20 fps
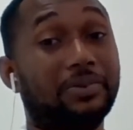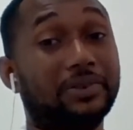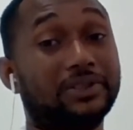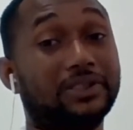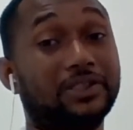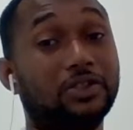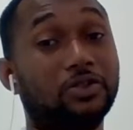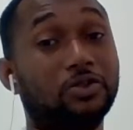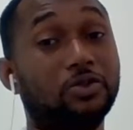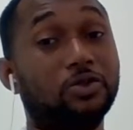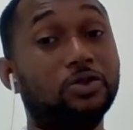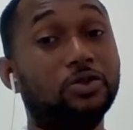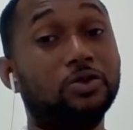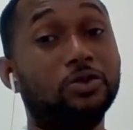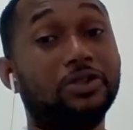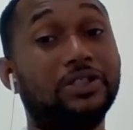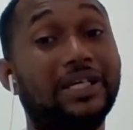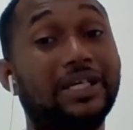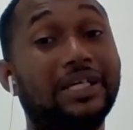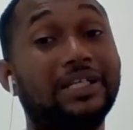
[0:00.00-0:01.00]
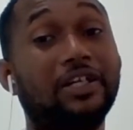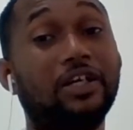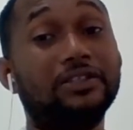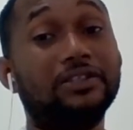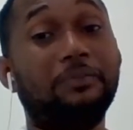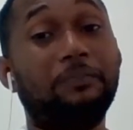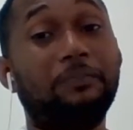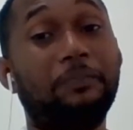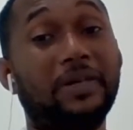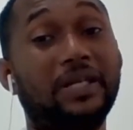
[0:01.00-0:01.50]
but you
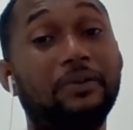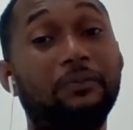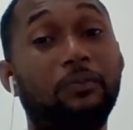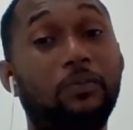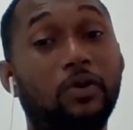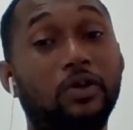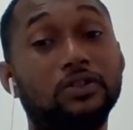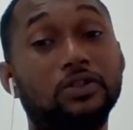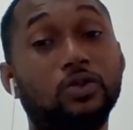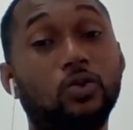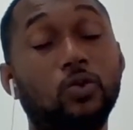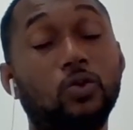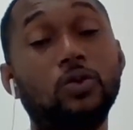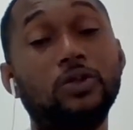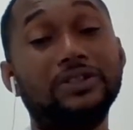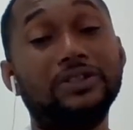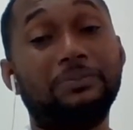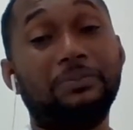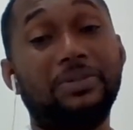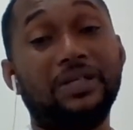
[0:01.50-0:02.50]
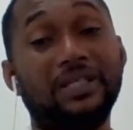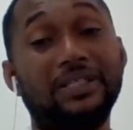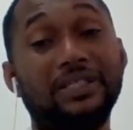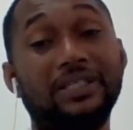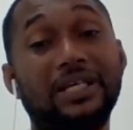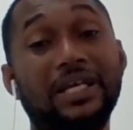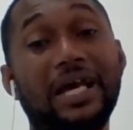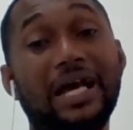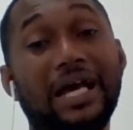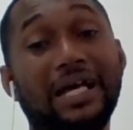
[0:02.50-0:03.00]
cannot pinpoint who is
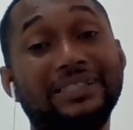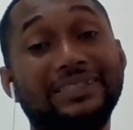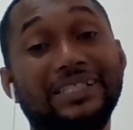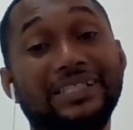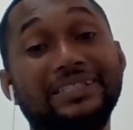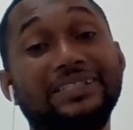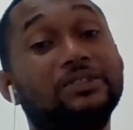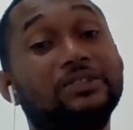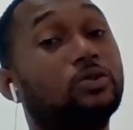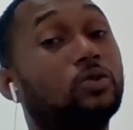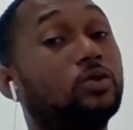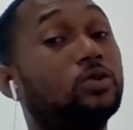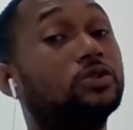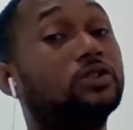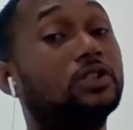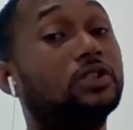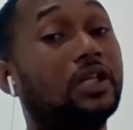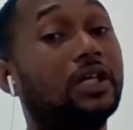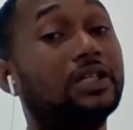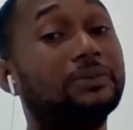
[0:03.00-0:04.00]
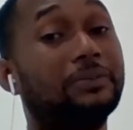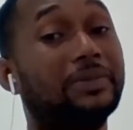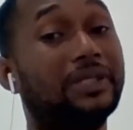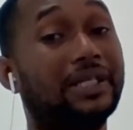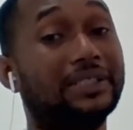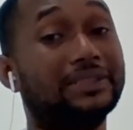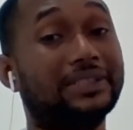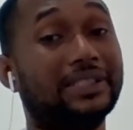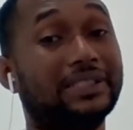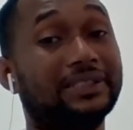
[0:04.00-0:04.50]
being attended, who's not being
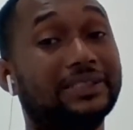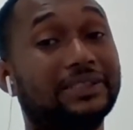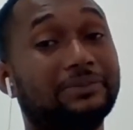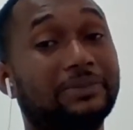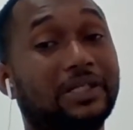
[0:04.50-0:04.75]
attended,